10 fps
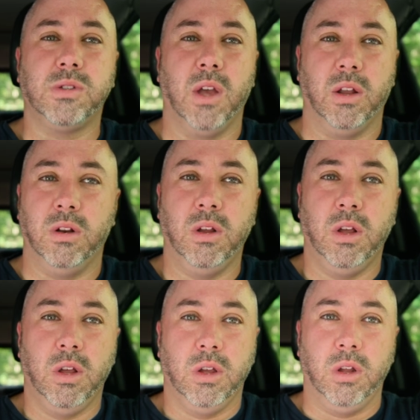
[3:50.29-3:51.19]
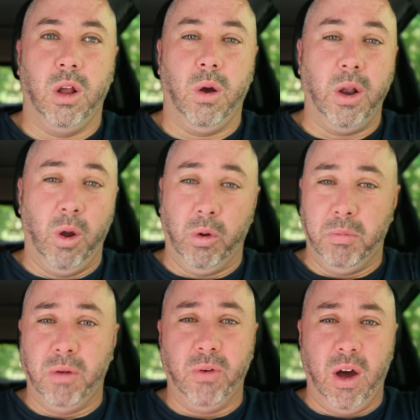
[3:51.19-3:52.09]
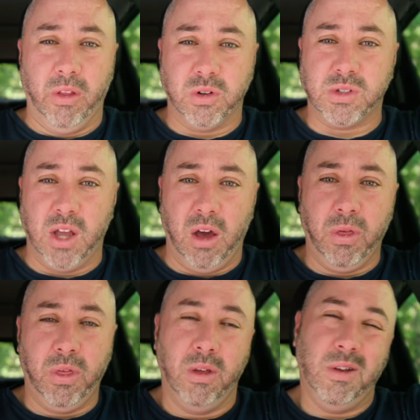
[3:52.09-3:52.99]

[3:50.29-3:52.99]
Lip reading: And, you know, I know with my father's death,